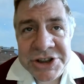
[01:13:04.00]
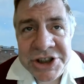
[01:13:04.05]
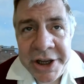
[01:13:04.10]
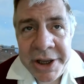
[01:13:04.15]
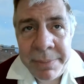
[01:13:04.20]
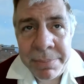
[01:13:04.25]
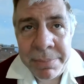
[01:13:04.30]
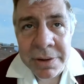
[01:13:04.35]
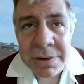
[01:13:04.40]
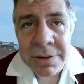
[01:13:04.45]

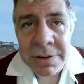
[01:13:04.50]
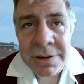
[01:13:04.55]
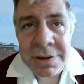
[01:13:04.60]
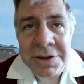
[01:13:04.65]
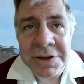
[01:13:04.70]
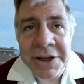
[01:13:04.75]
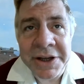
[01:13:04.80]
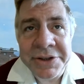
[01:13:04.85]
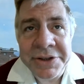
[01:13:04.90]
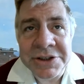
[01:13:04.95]
cheap
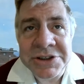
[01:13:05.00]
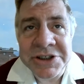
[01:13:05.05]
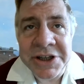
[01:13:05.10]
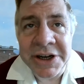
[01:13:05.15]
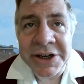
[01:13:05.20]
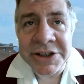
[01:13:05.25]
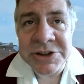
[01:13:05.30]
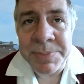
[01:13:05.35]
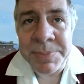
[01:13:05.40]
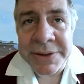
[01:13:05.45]
and you
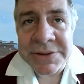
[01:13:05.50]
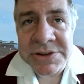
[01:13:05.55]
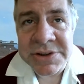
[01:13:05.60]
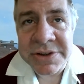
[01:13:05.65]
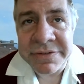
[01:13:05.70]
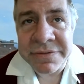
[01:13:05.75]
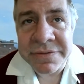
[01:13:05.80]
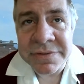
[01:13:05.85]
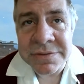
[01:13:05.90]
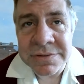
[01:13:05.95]
sell
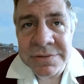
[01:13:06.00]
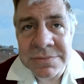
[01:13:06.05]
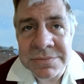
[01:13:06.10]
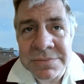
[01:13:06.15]
expensive.